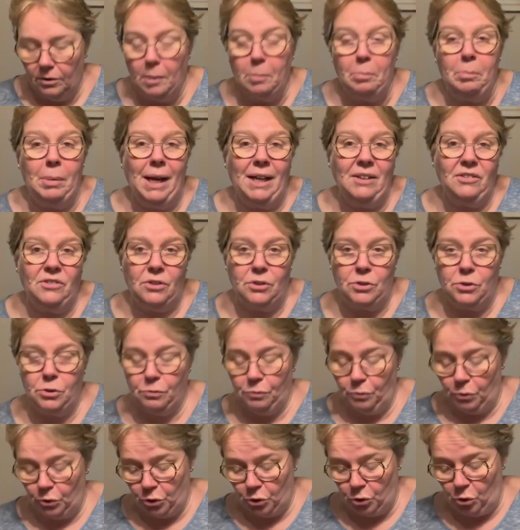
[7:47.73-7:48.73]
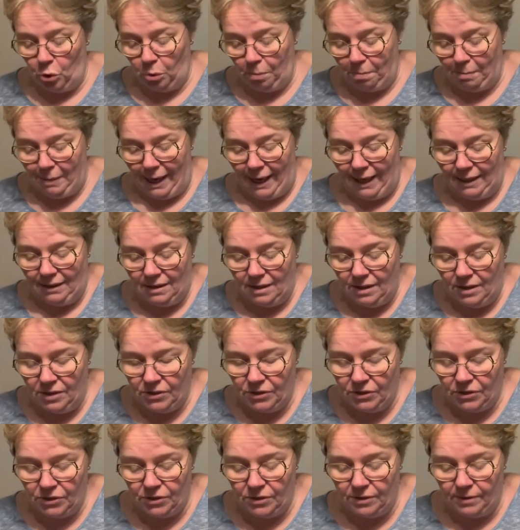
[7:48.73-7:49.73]
patterns for Sock
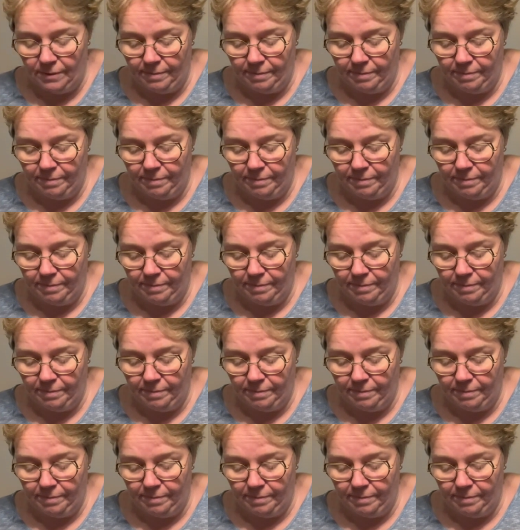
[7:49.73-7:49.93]
Madness,